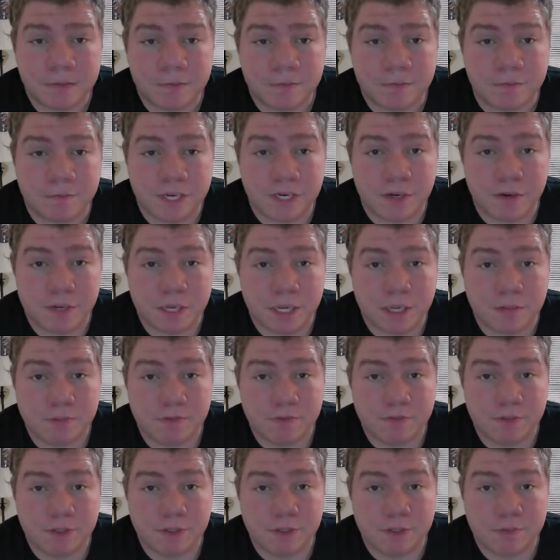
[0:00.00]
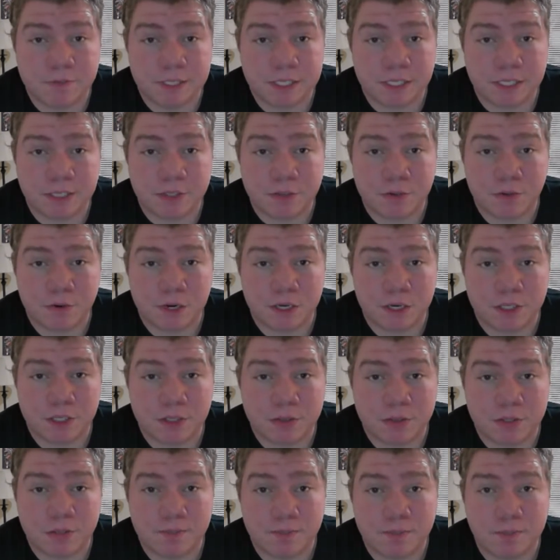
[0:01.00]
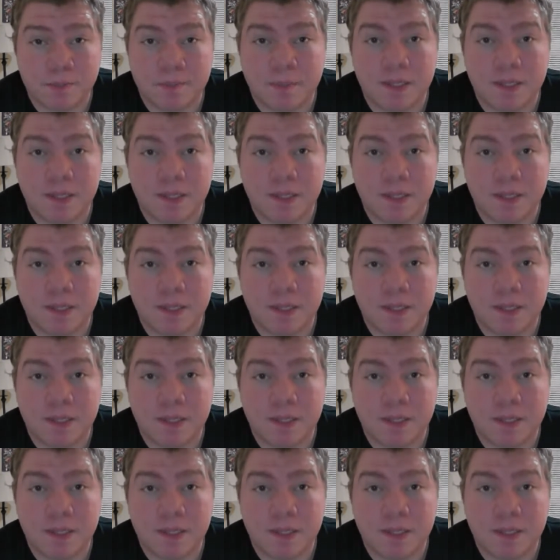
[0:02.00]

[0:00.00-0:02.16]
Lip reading: video game reviews because I do want to do them.